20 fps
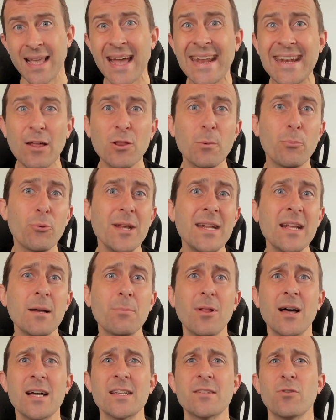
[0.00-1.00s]
Now, the breeding
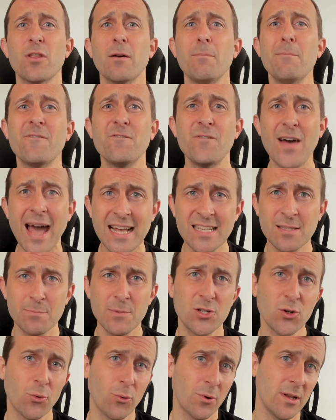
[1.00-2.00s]
applies for the vast
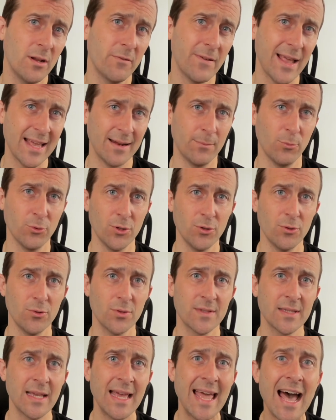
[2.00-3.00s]
majority of animal
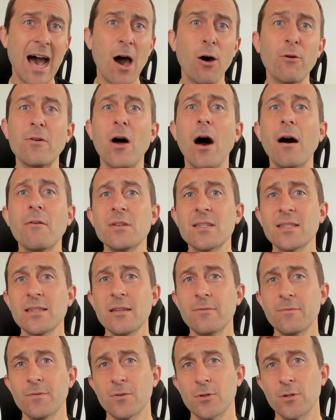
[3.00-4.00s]
use. However, obviously,
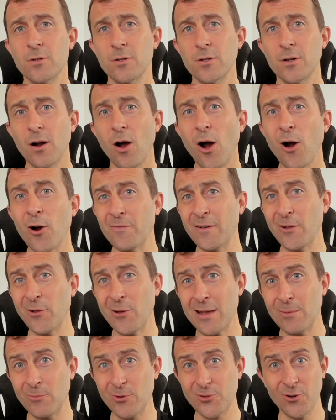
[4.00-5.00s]
for our fellow
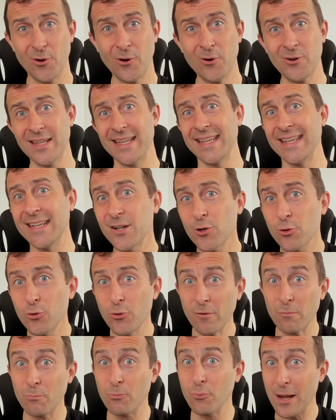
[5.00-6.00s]
animals are already here who
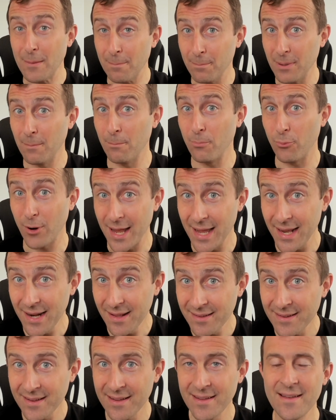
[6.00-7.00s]
have been bred,
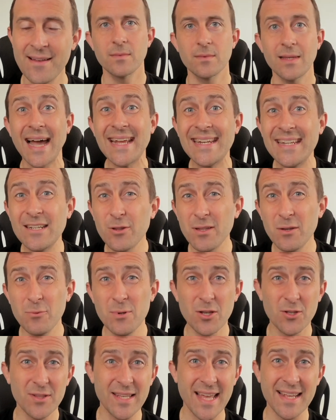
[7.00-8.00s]
ideally we
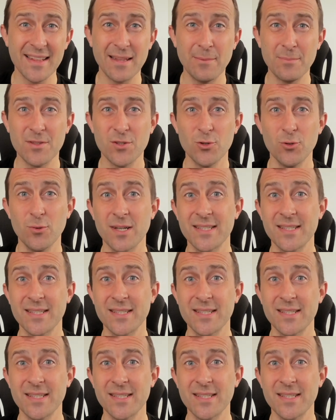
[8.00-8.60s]
could take them to a